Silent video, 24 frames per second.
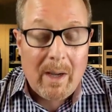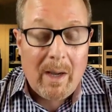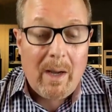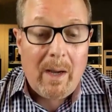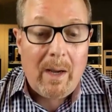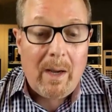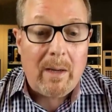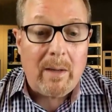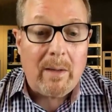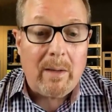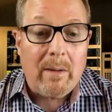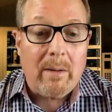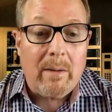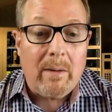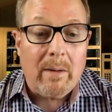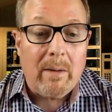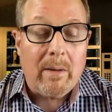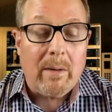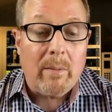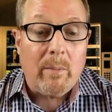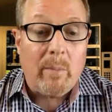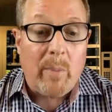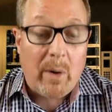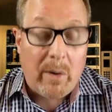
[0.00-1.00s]
And
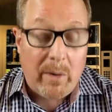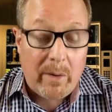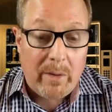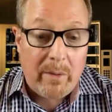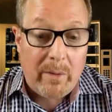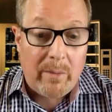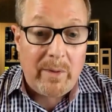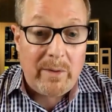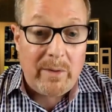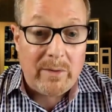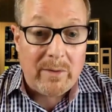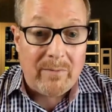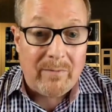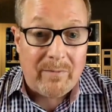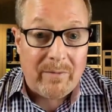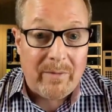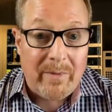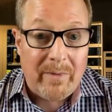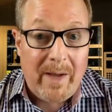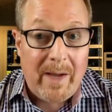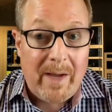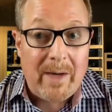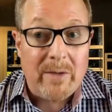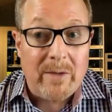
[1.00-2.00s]
part of the reason
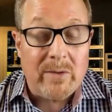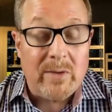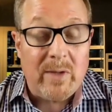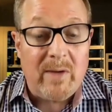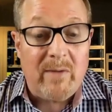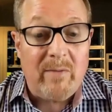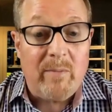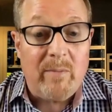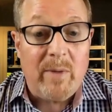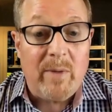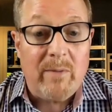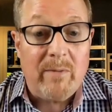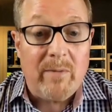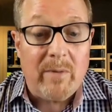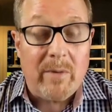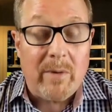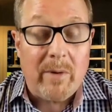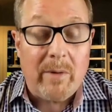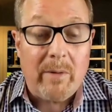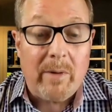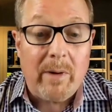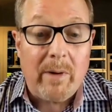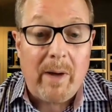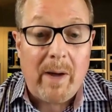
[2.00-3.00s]
for that is they've been
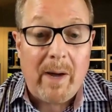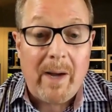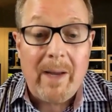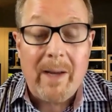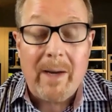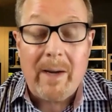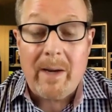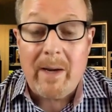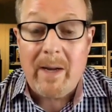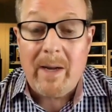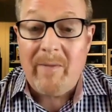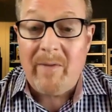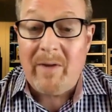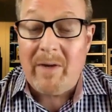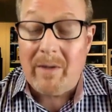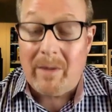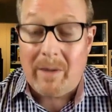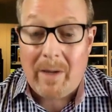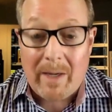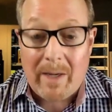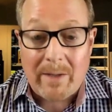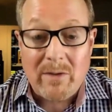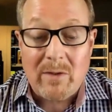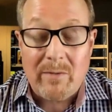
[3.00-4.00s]
very reliant on having
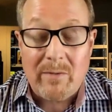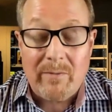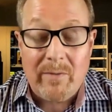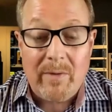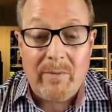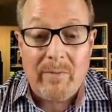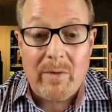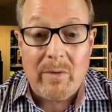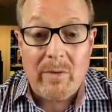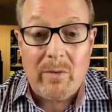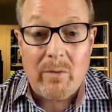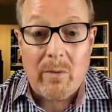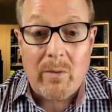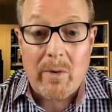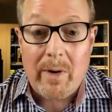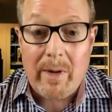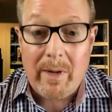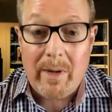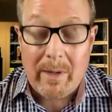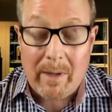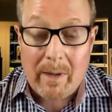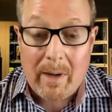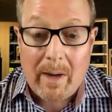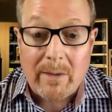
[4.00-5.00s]
lots of
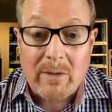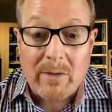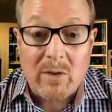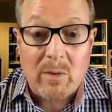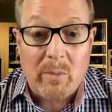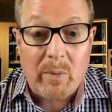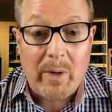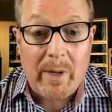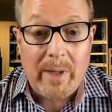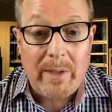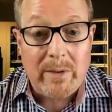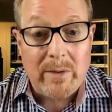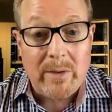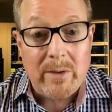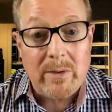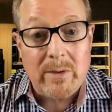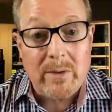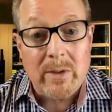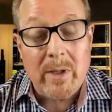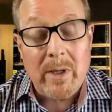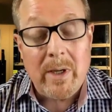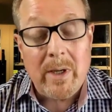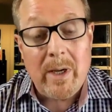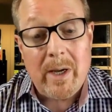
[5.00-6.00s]
inventory in lots of
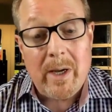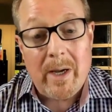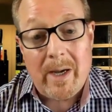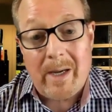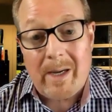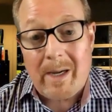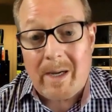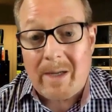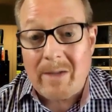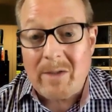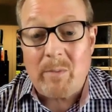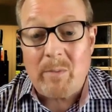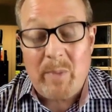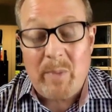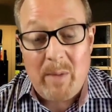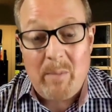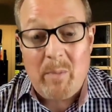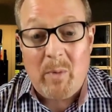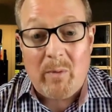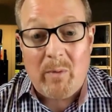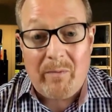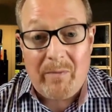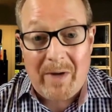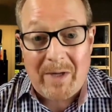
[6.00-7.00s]
places and lots of
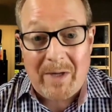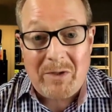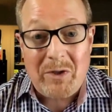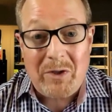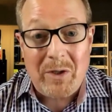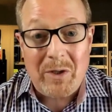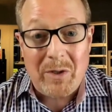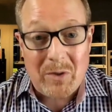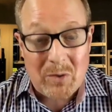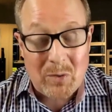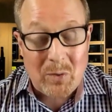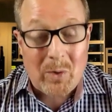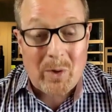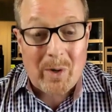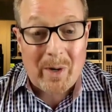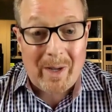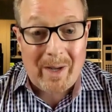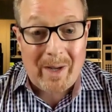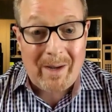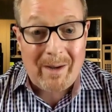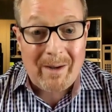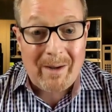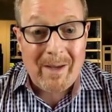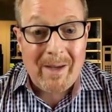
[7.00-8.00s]
people fetching,
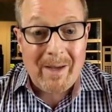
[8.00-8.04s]
sorting.